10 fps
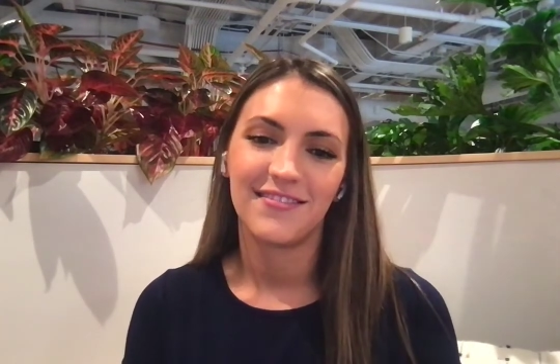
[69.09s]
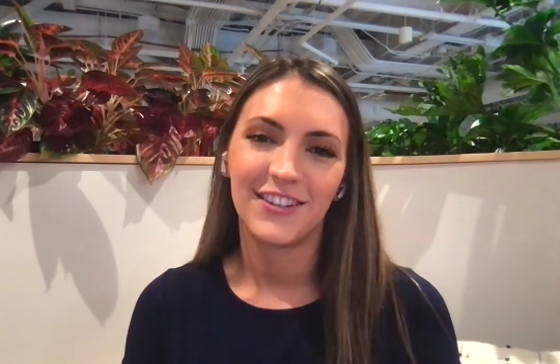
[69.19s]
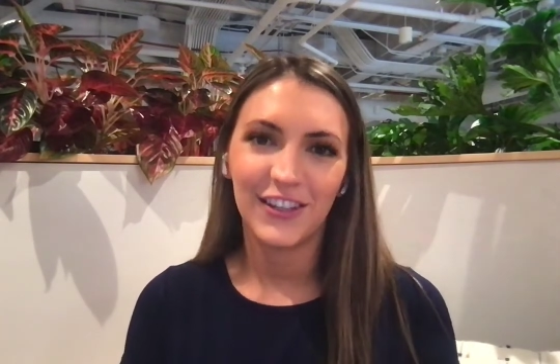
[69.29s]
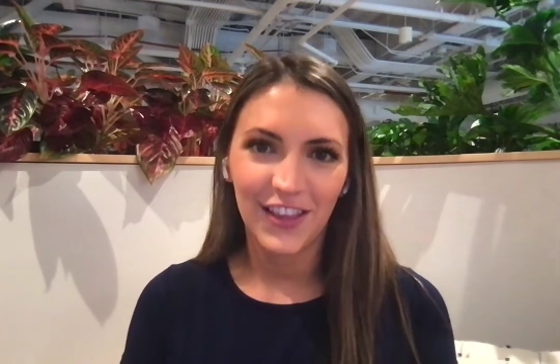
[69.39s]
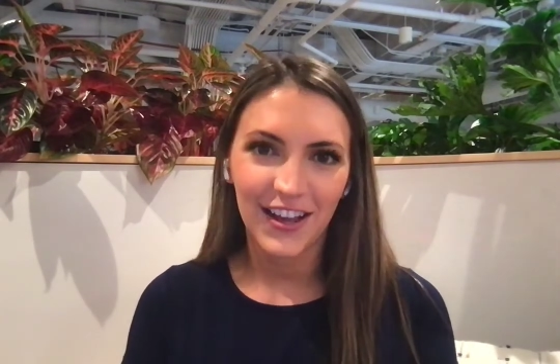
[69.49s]

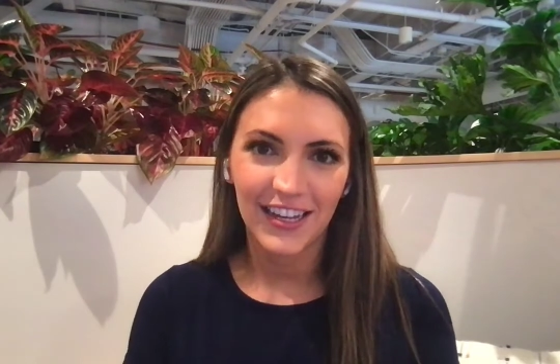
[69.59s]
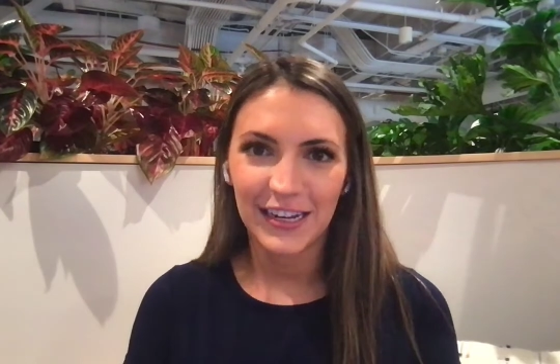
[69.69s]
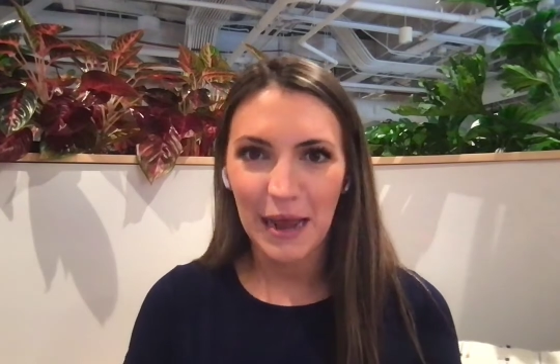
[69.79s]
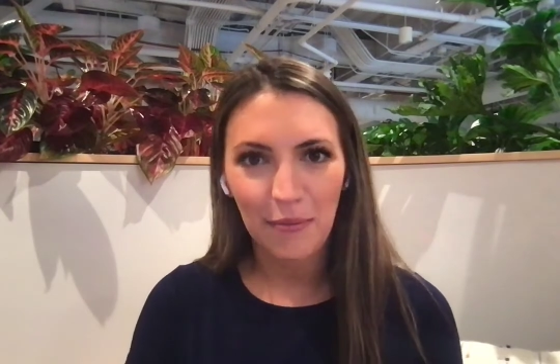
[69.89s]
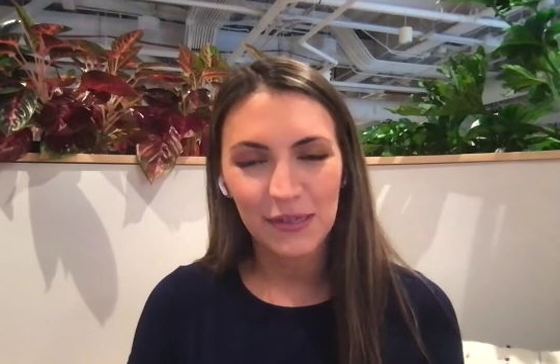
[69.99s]
Good luck
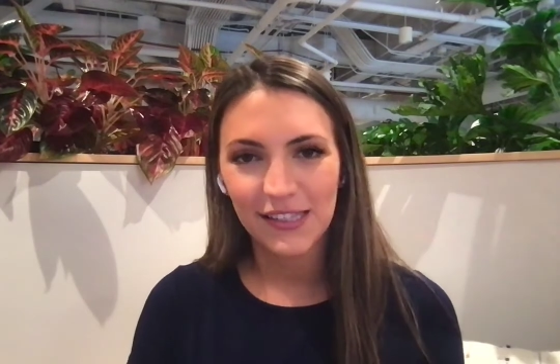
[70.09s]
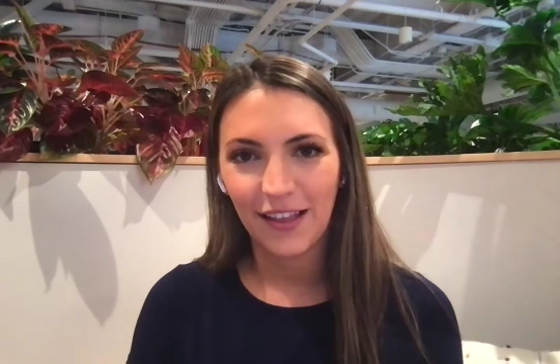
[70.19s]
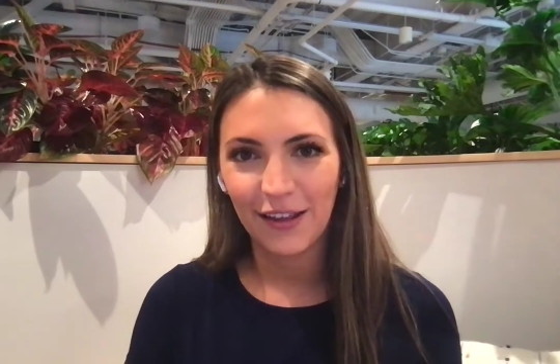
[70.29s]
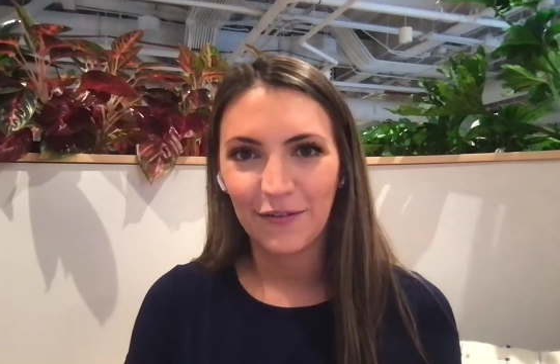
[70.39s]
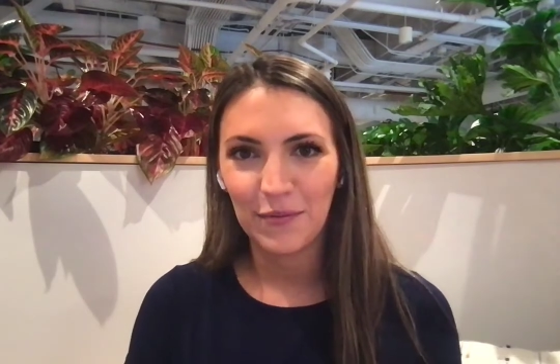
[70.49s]
and happy
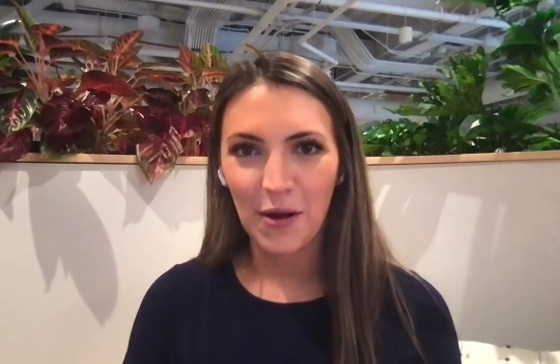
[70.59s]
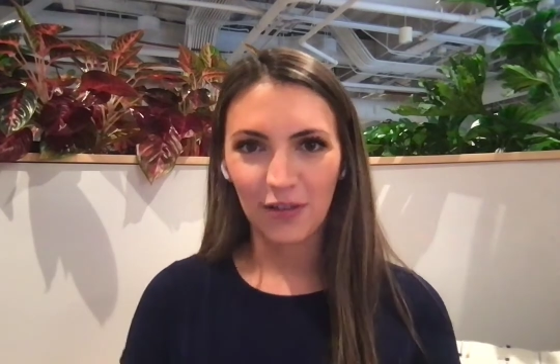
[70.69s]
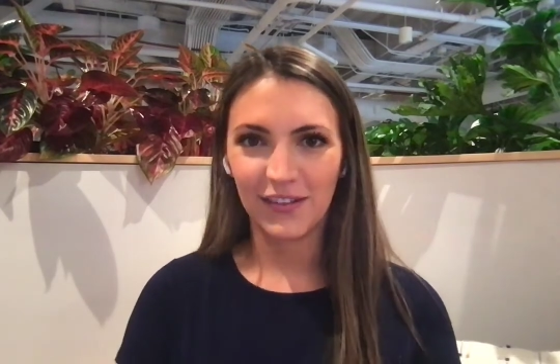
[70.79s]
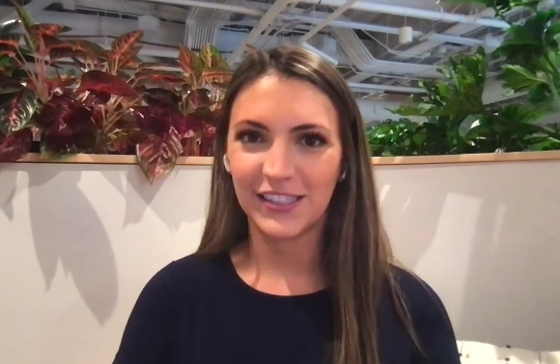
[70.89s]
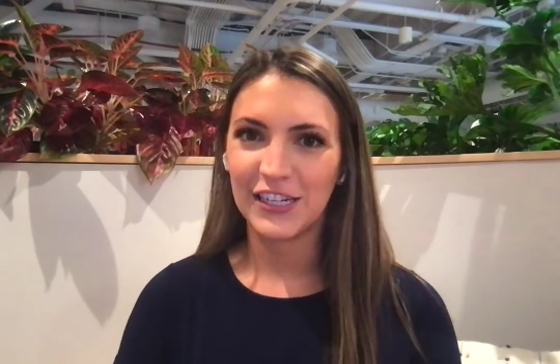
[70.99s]
selling from all
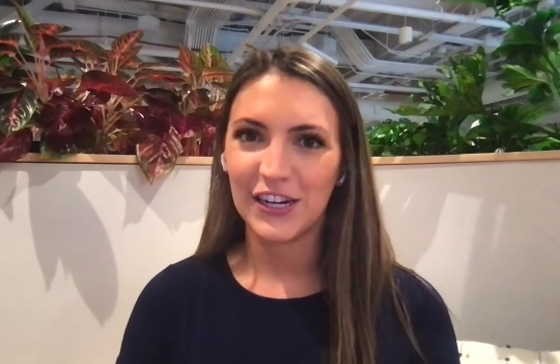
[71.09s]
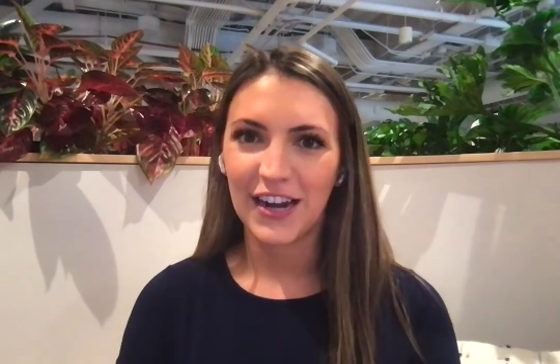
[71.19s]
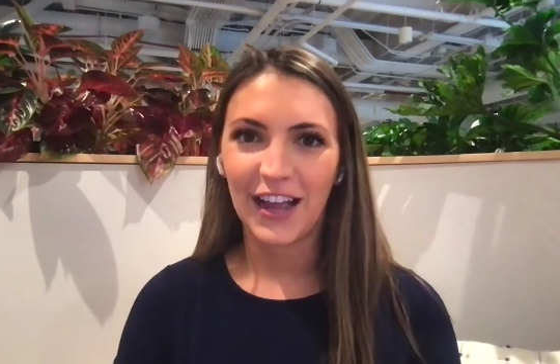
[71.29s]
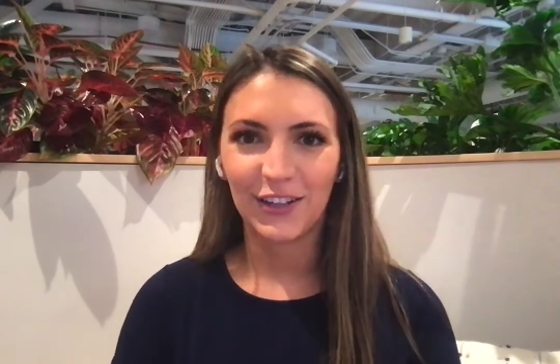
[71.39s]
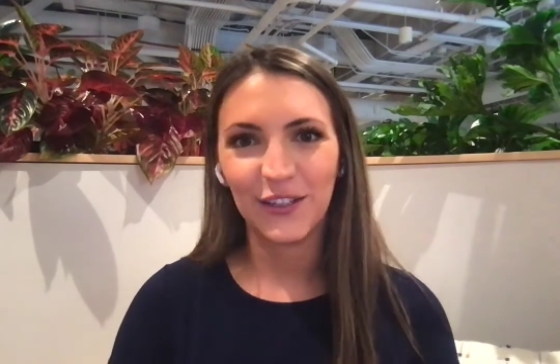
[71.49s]
of us here
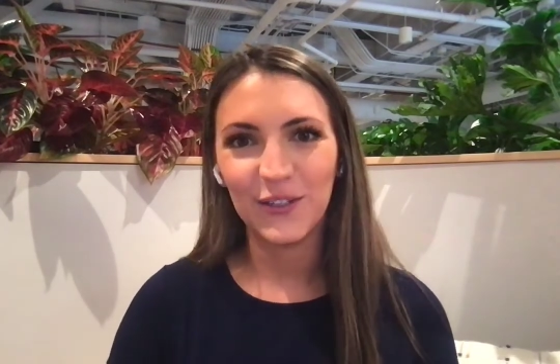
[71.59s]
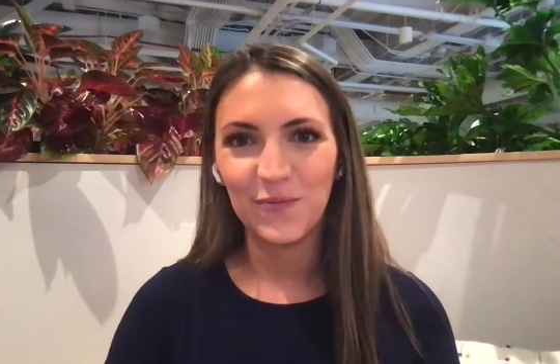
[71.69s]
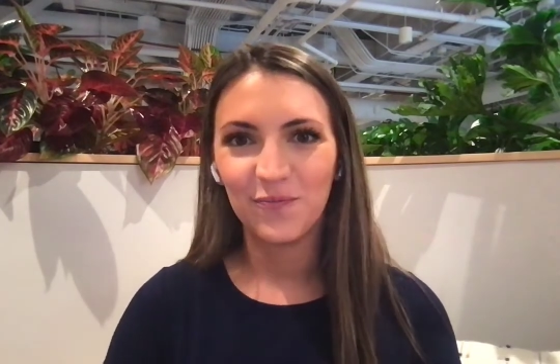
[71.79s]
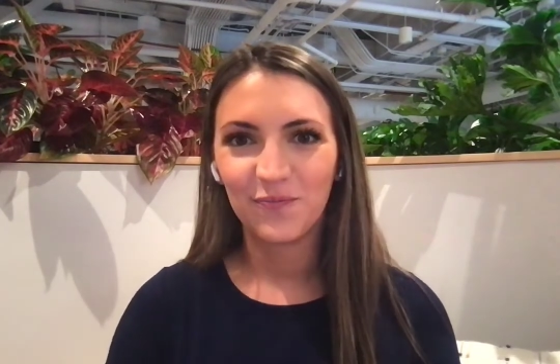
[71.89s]
at Glew.